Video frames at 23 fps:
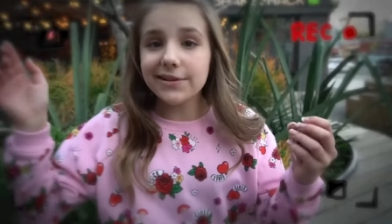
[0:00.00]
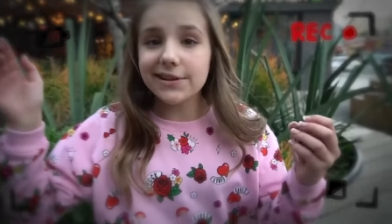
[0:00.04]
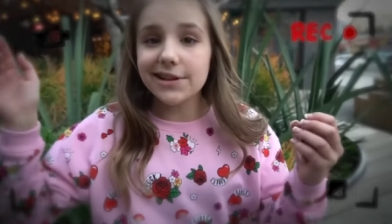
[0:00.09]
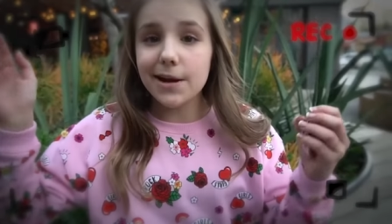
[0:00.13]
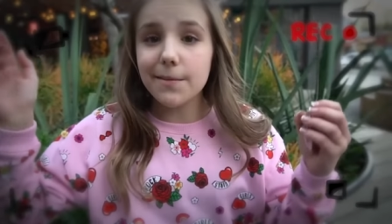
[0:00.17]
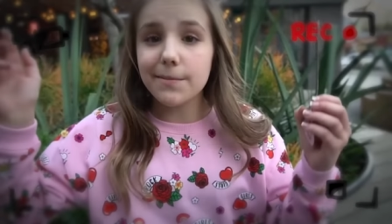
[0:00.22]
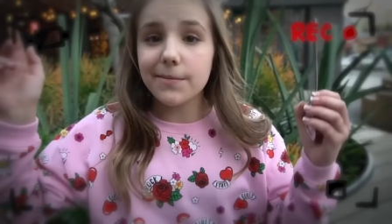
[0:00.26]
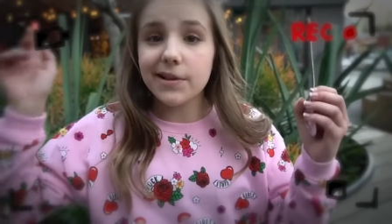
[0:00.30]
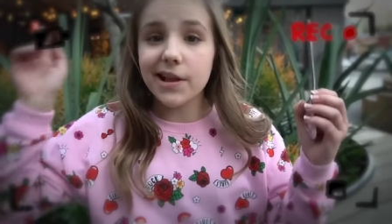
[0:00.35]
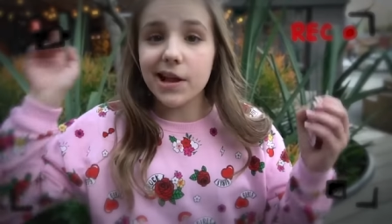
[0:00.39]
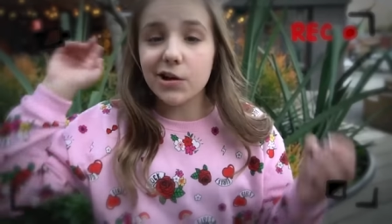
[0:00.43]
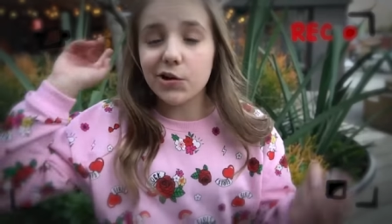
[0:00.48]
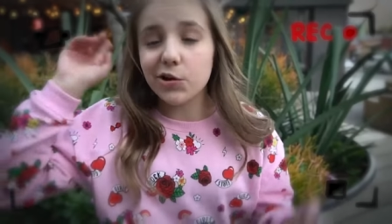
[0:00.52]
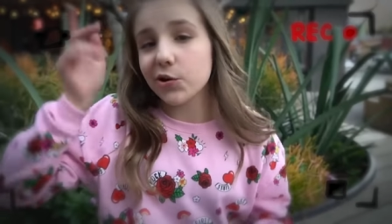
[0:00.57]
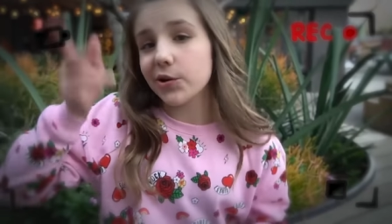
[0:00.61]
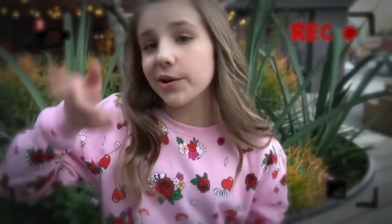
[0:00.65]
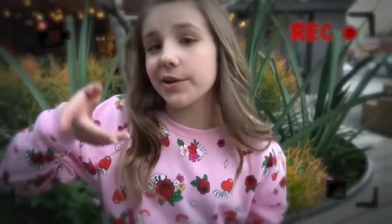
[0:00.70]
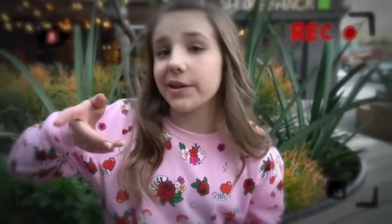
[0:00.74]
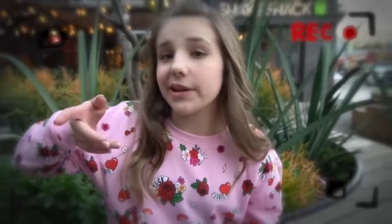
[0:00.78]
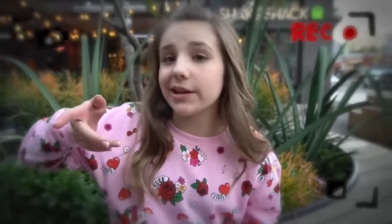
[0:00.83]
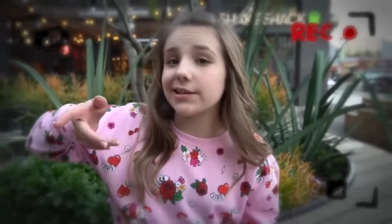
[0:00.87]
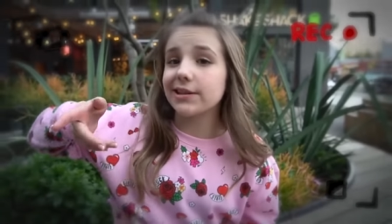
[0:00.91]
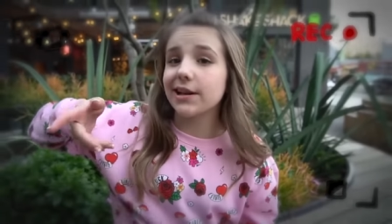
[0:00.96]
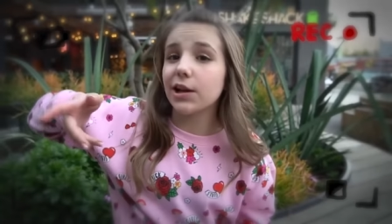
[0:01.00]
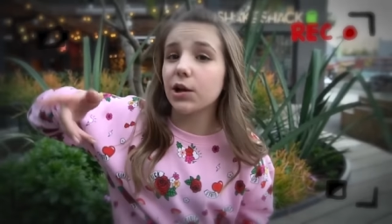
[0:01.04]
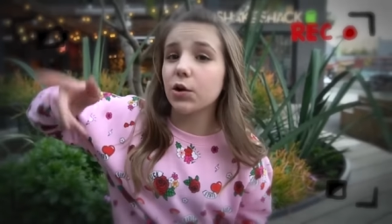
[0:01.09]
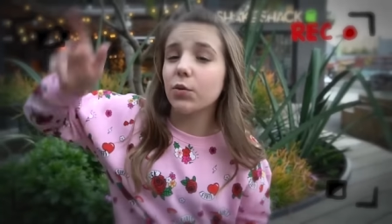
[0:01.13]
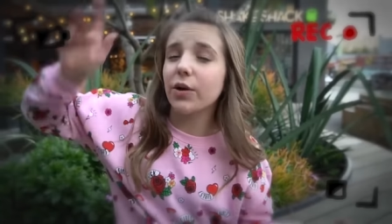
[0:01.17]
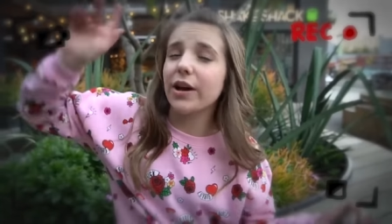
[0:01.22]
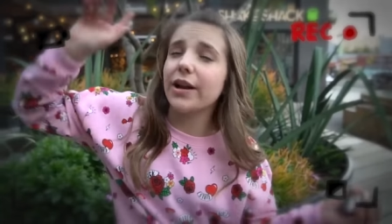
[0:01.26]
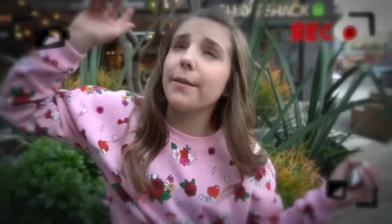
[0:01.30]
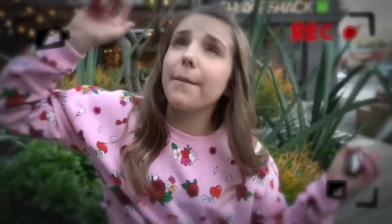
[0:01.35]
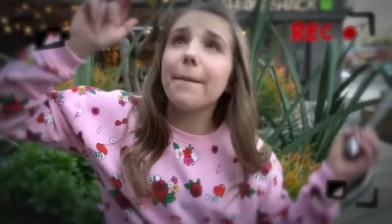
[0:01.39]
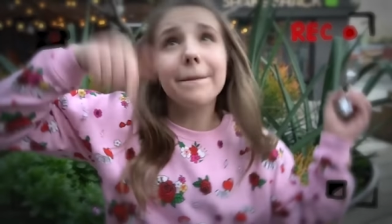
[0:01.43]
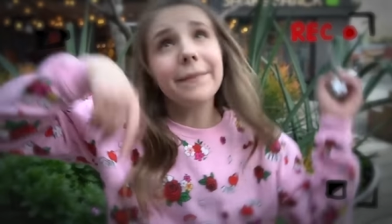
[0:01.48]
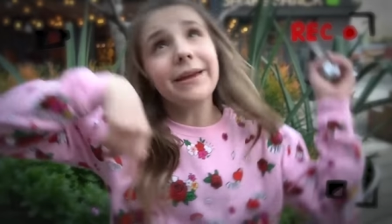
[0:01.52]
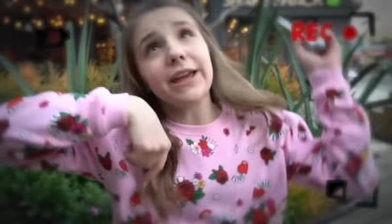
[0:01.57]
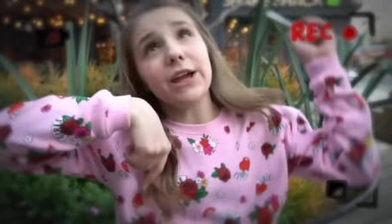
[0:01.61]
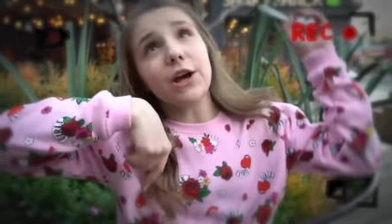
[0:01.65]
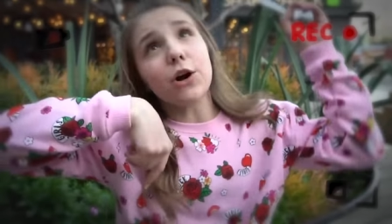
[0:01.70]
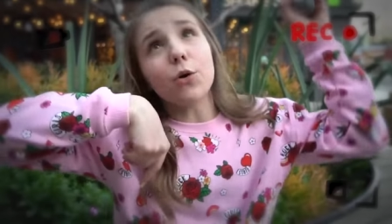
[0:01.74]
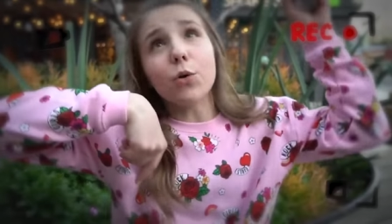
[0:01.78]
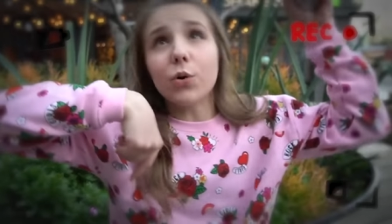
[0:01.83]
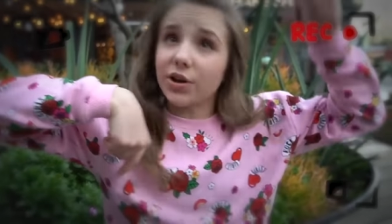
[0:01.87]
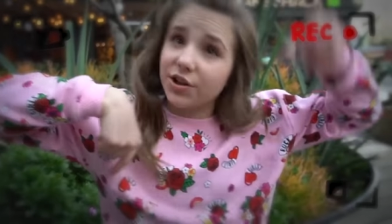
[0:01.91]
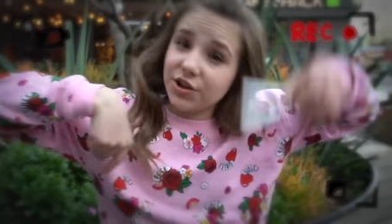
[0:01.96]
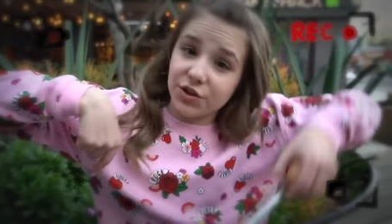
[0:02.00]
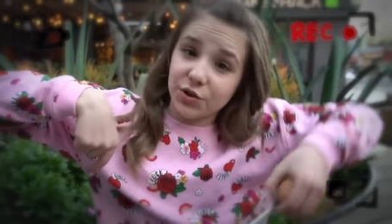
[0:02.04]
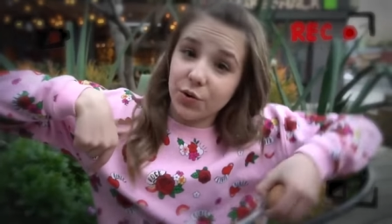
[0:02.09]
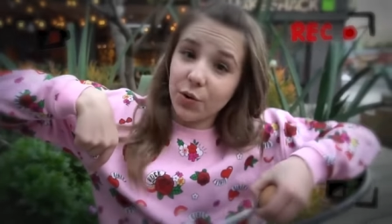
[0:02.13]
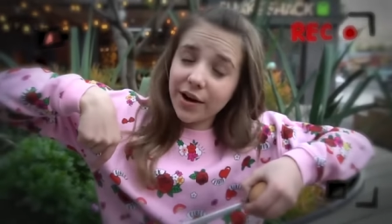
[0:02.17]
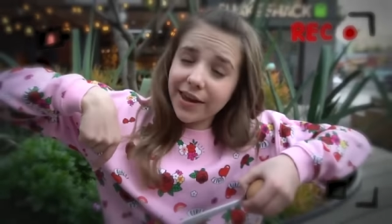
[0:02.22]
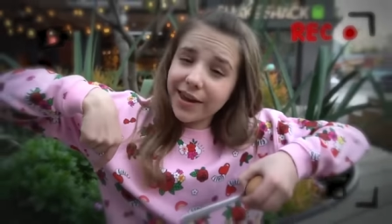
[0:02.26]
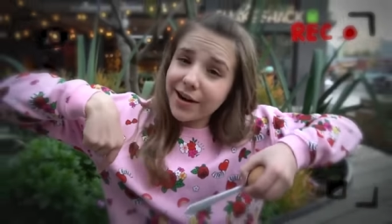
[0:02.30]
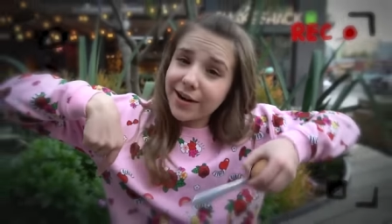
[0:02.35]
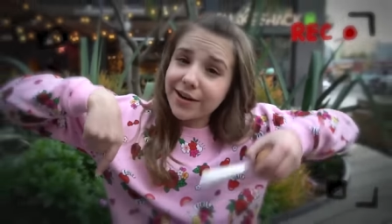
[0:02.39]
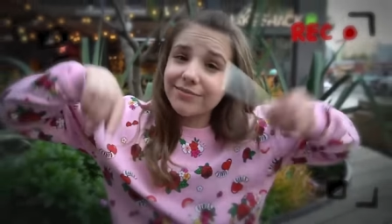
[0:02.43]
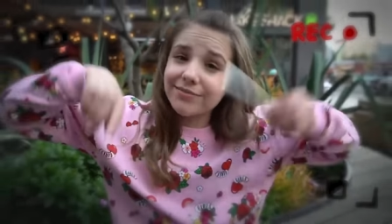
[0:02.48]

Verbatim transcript: and raise awareness and pressure Tiffany into giving